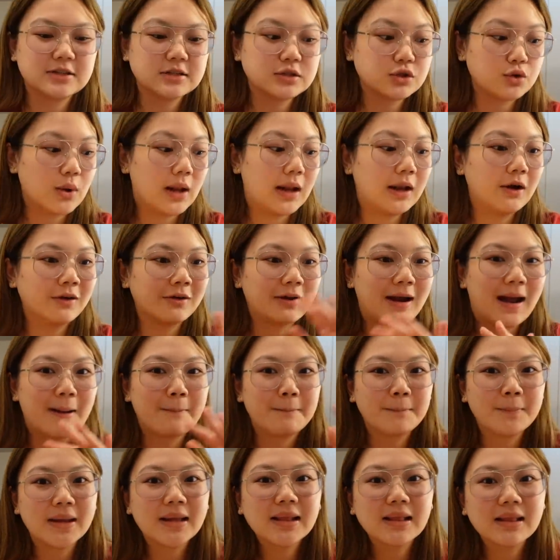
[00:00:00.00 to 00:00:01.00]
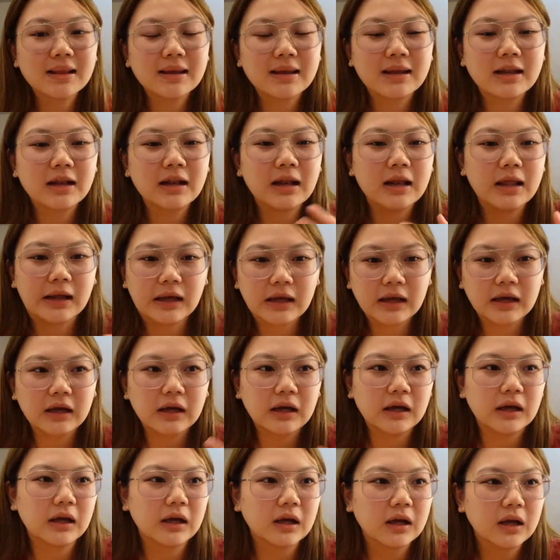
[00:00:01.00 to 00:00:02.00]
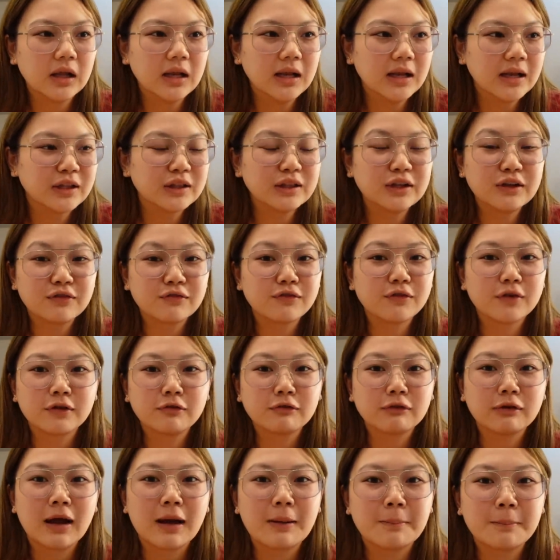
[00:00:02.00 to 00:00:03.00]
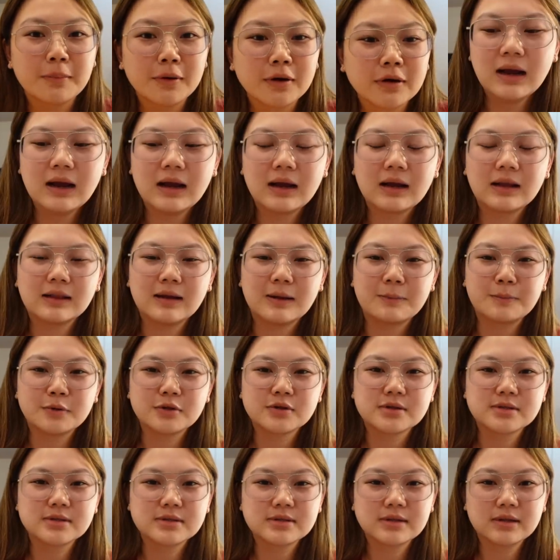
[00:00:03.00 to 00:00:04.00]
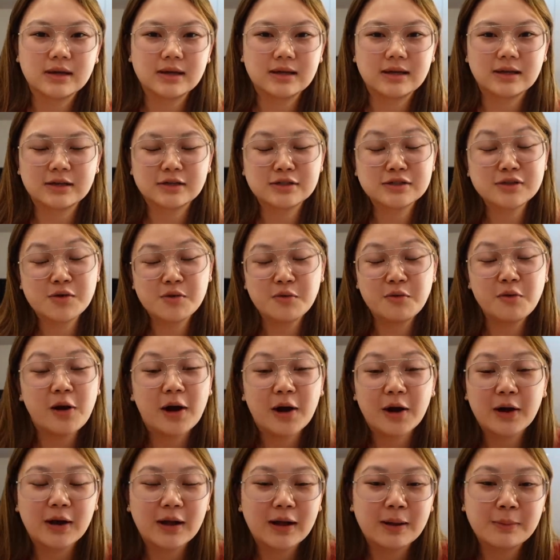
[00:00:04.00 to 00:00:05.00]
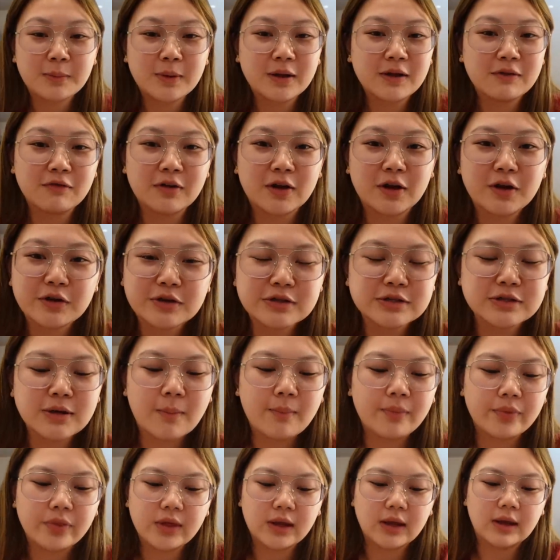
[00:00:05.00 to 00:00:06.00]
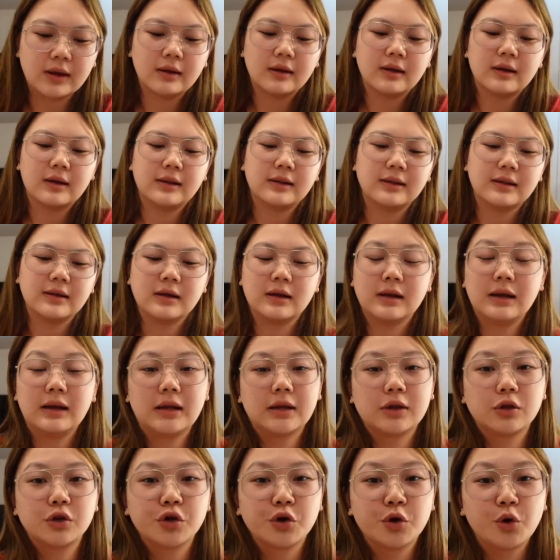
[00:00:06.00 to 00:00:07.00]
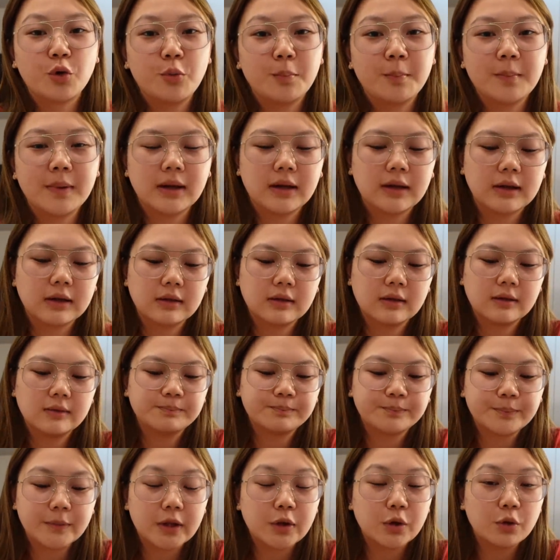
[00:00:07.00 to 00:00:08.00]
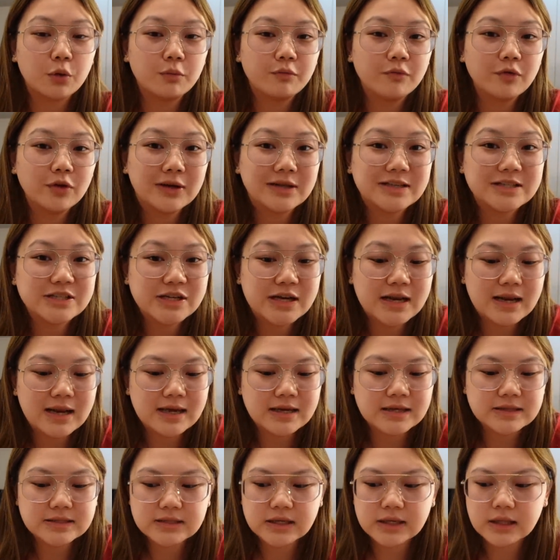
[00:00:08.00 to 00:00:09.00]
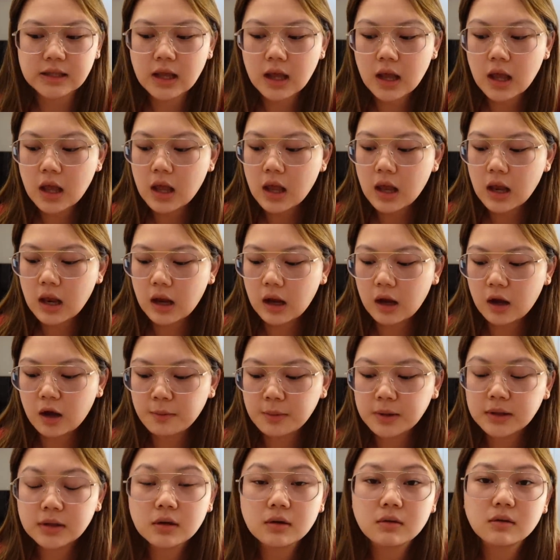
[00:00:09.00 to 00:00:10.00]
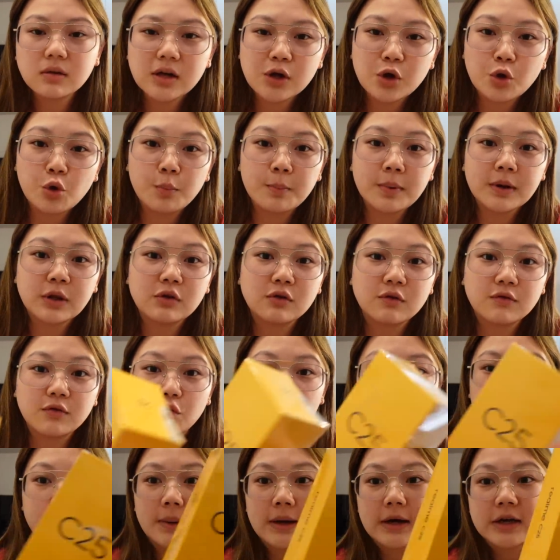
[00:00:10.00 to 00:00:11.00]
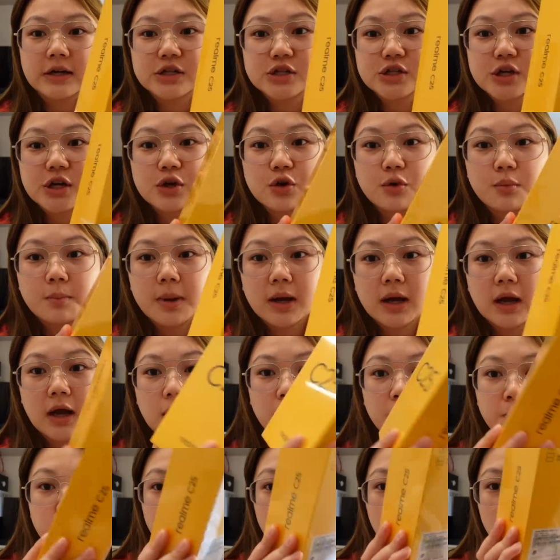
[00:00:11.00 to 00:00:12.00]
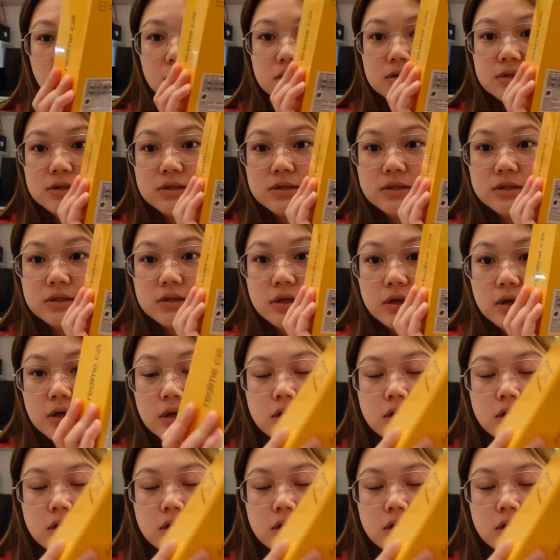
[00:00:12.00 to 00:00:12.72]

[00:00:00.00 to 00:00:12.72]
So I'll wrap it in like a different wrapper. Tapos, kumwari, I'm giving her something and then I'll let her open it and hopefully she likes it. Hindi ko na i-open yung phone para siya yung mag-unbox.